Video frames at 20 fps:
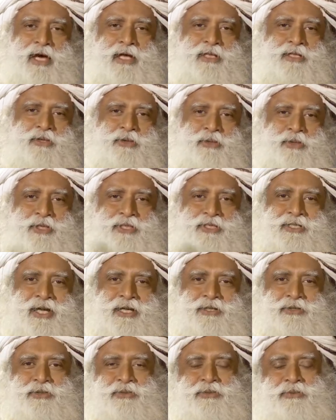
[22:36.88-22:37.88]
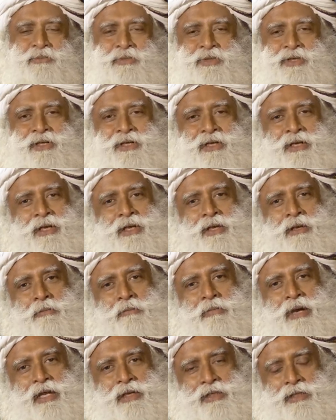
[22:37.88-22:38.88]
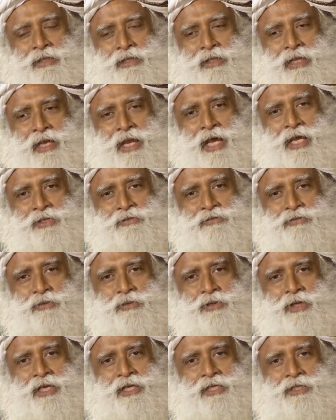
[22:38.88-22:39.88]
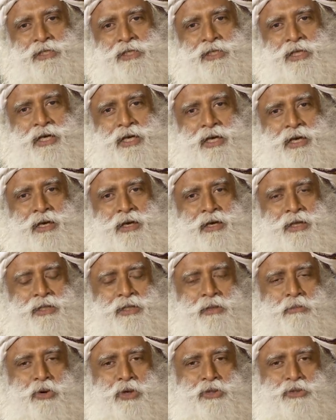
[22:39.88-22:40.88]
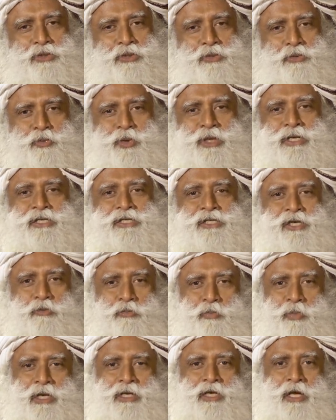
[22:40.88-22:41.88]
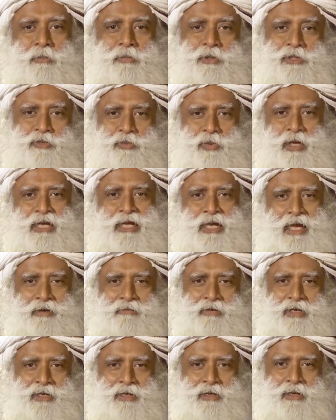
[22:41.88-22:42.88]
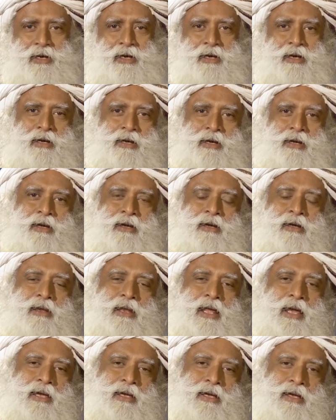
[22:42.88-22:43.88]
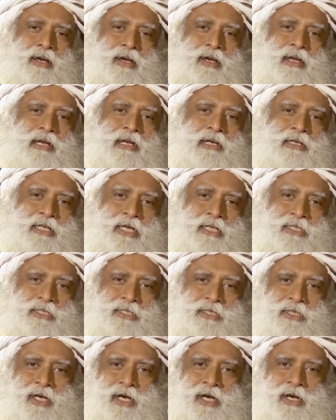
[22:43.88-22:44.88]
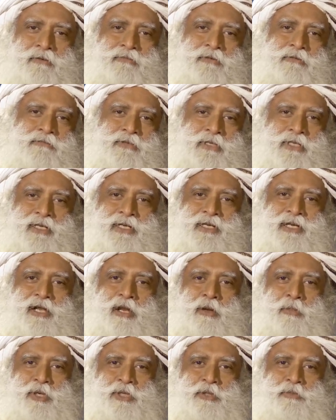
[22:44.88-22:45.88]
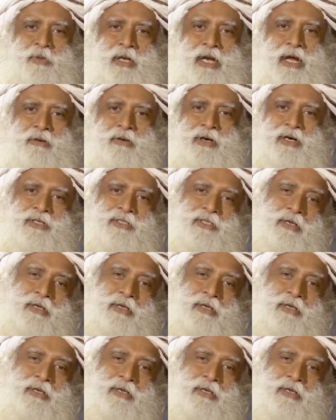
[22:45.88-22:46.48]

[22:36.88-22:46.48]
the Adiyogi statue. But in the last few days, uh, the monsoon winds have picked up, it's very heavy here. Like uh, it'll touch uh, fifty kilometers per hour,